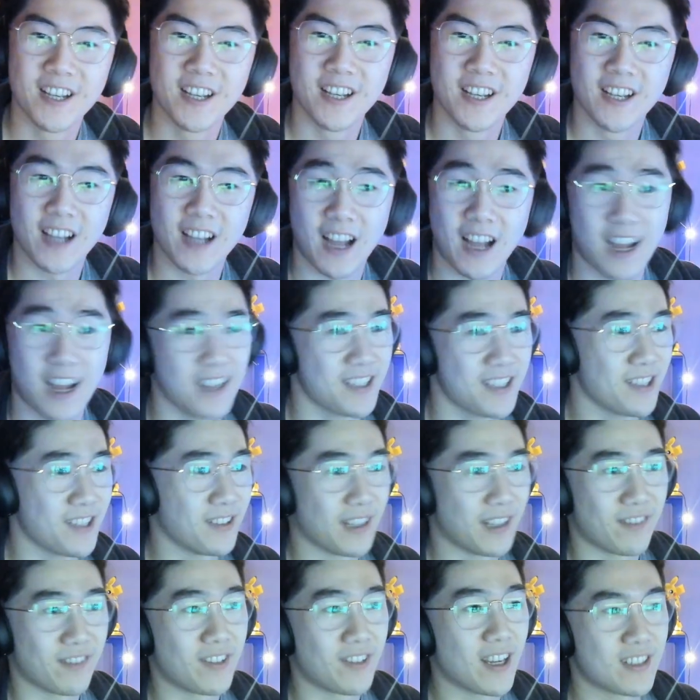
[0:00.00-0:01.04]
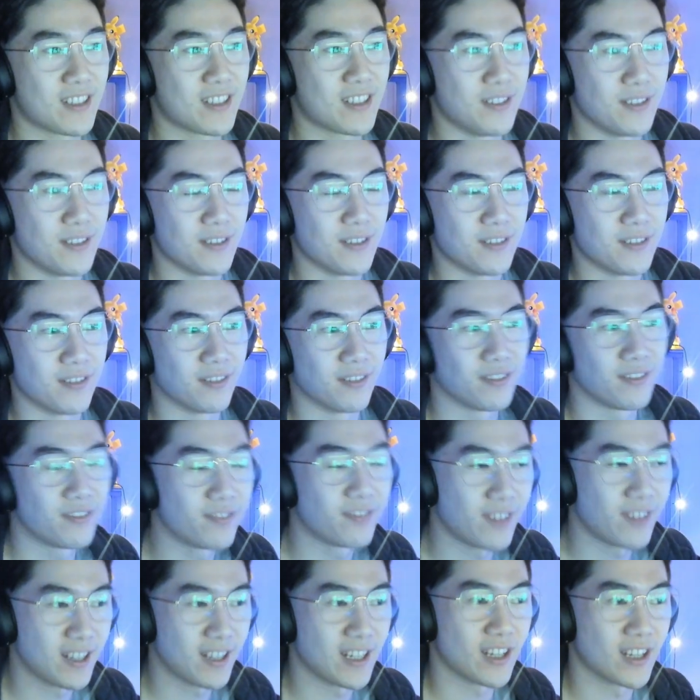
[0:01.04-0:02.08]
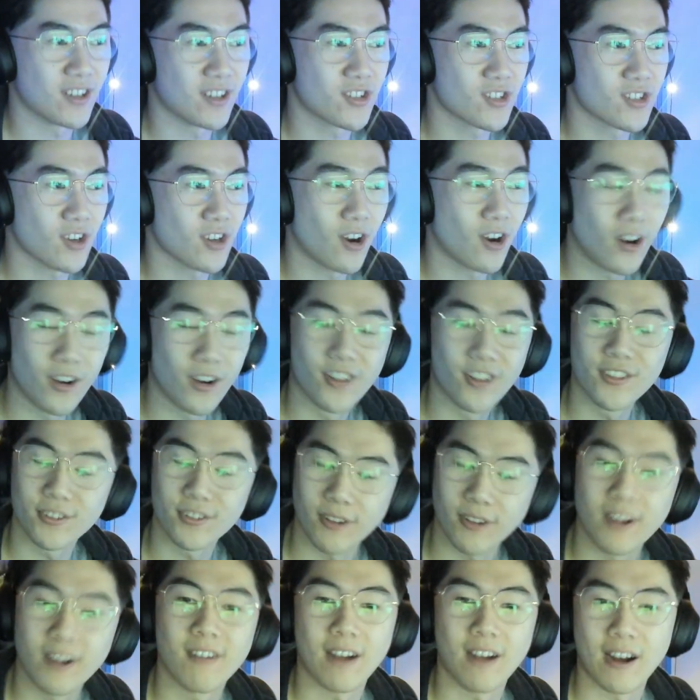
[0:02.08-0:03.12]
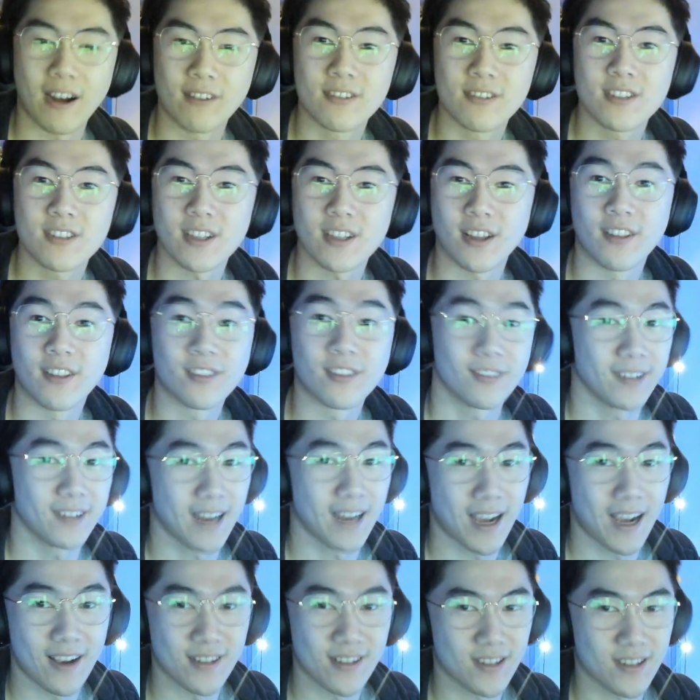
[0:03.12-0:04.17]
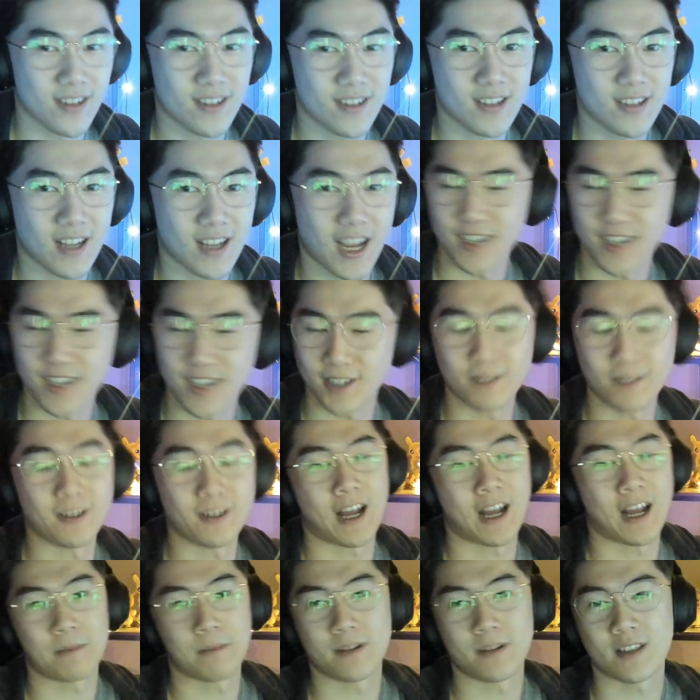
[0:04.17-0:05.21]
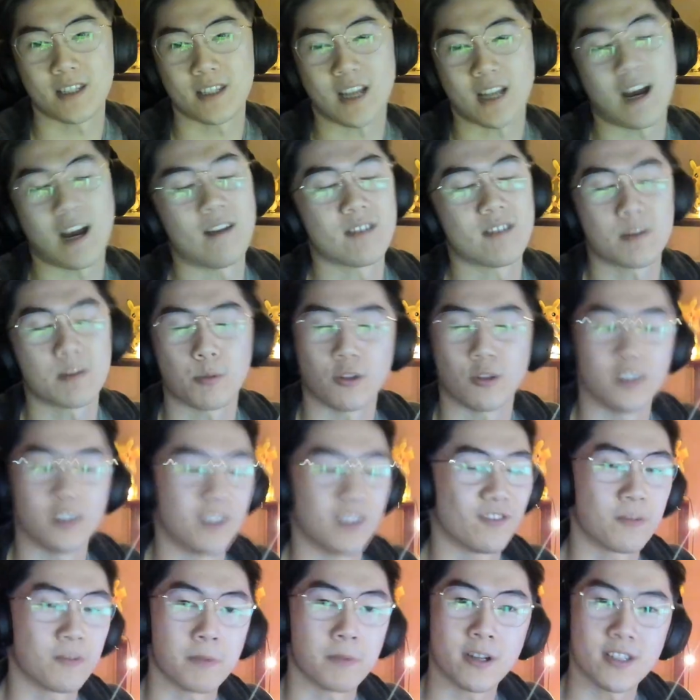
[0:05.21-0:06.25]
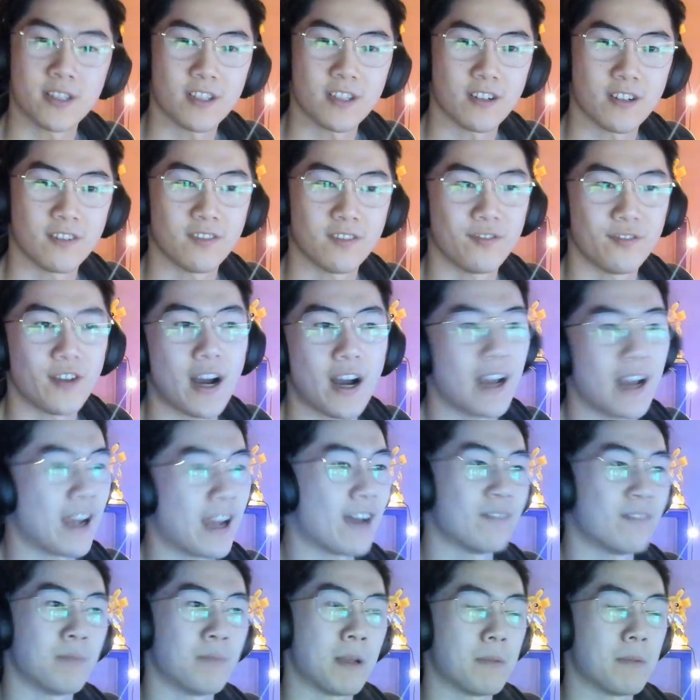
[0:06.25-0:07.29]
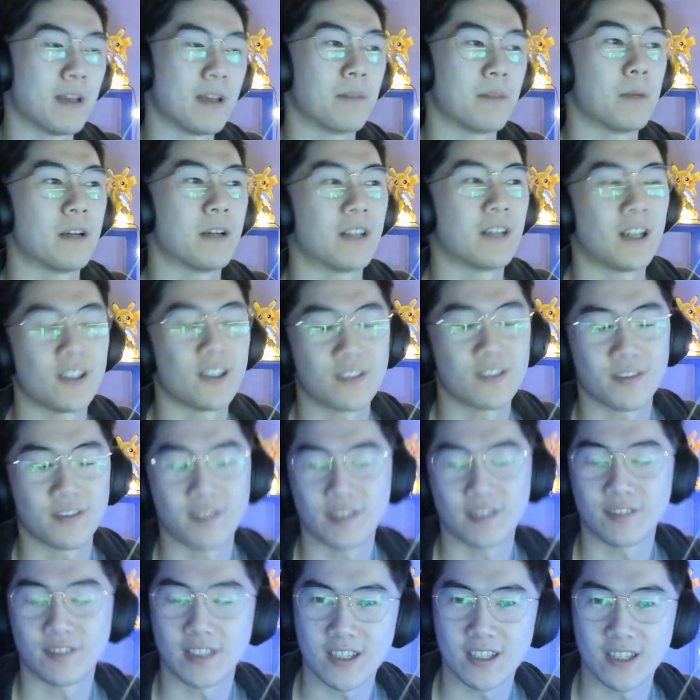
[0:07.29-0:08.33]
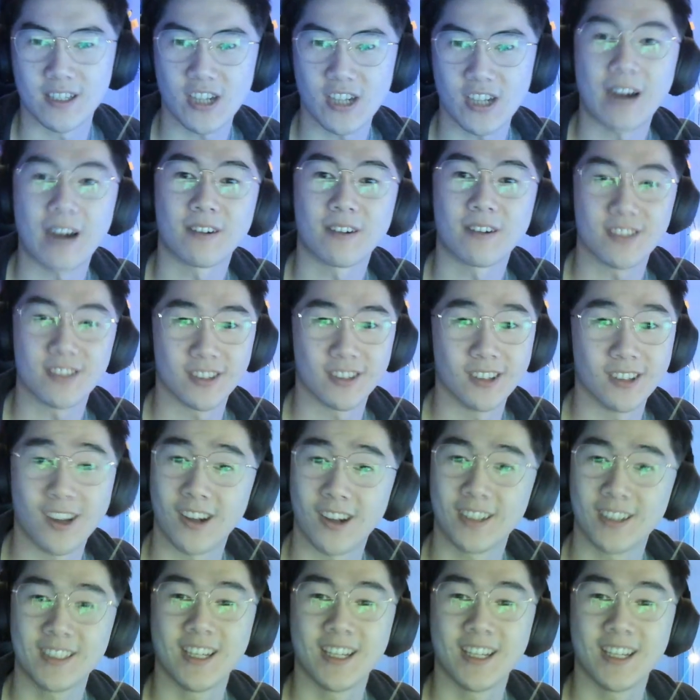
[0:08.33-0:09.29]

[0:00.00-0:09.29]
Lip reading: I still have yet to finish all three routes in Three Houses. I know what happens. I've spoiled it for myself. I have maybe about 150-ish hours logged.